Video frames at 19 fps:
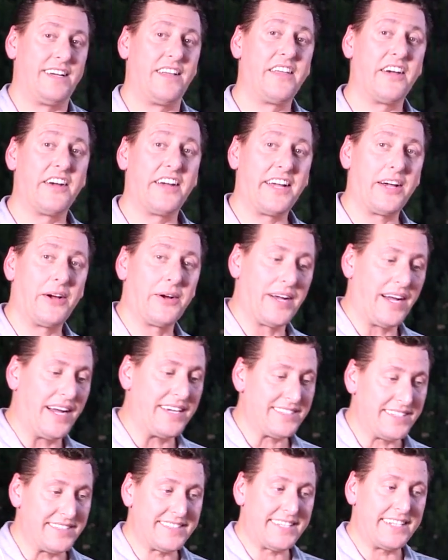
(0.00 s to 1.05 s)
And there you go,
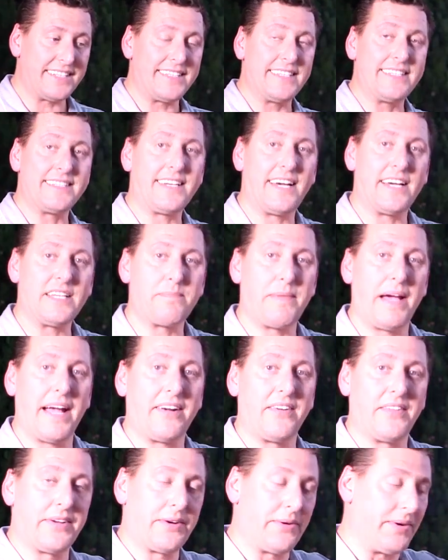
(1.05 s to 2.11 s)
guys. Let's get these guys back on the